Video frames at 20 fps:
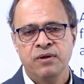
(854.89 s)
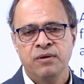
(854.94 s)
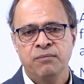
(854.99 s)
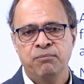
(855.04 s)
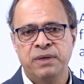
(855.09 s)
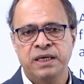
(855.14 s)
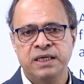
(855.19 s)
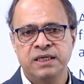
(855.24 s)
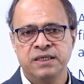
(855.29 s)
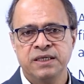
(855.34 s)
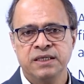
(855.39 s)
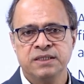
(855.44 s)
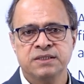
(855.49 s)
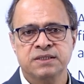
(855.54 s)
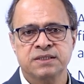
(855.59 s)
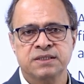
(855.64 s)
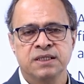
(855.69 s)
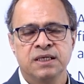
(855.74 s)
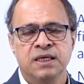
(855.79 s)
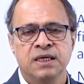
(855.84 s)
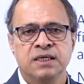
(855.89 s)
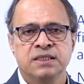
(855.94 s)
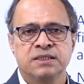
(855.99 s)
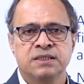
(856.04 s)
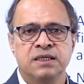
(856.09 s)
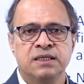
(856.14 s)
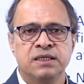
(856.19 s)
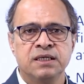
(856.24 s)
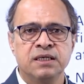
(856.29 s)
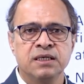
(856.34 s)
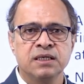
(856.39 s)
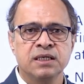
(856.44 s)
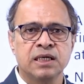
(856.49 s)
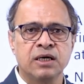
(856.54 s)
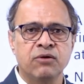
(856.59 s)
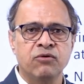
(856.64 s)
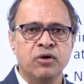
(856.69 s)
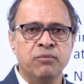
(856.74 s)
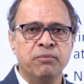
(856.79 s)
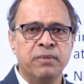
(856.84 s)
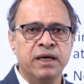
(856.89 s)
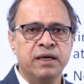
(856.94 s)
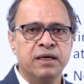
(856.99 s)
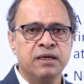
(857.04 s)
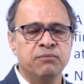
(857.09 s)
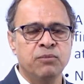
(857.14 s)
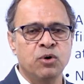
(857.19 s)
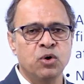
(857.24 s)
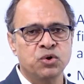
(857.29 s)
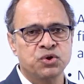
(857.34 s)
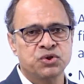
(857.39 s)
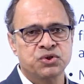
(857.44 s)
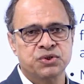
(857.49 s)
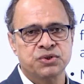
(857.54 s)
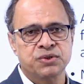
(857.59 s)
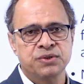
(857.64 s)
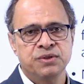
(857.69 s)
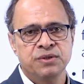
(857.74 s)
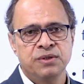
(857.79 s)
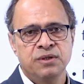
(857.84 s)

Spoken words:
but yes, certain government bonds,